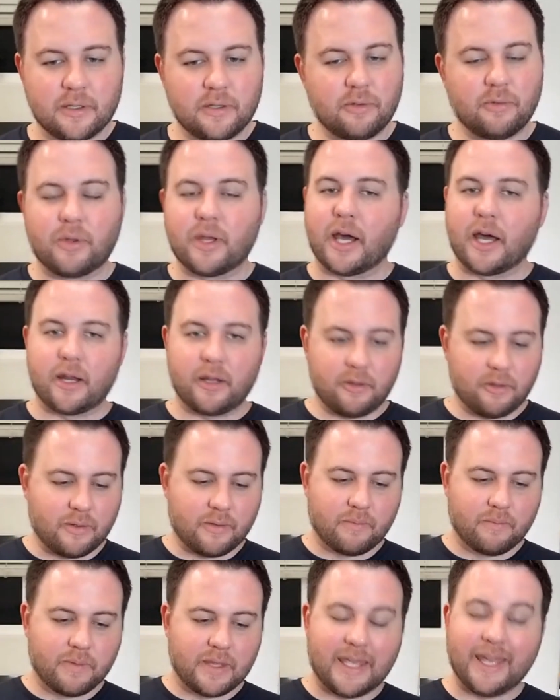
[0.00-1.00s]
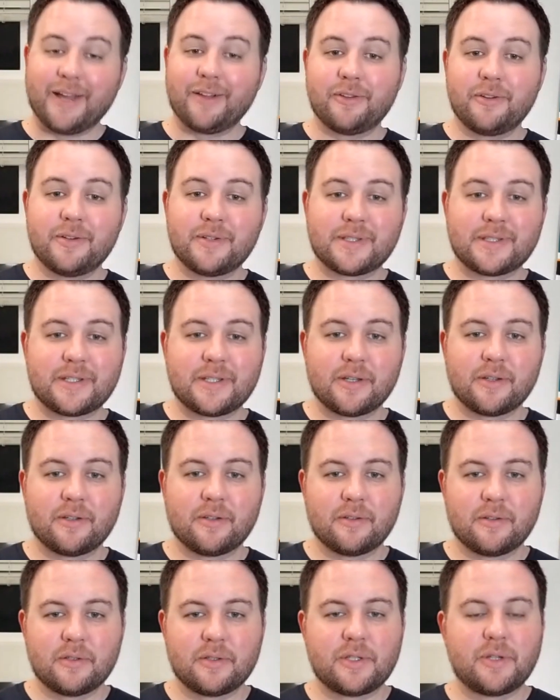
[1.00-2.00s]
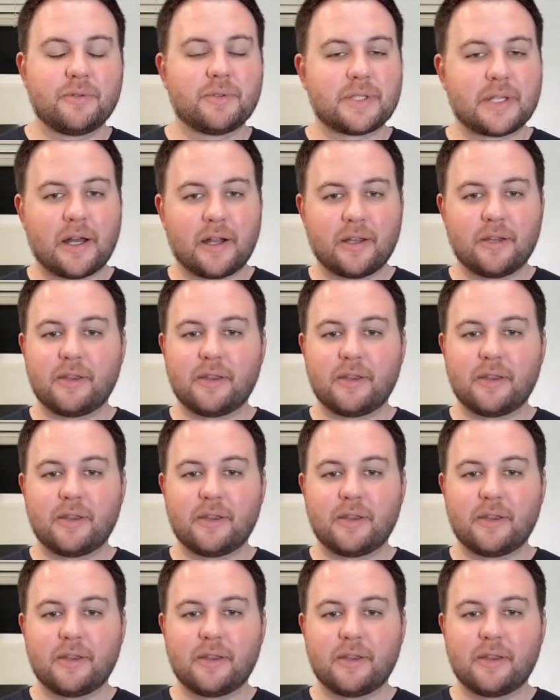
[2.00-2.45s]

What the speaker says: You can't lose to Tucson.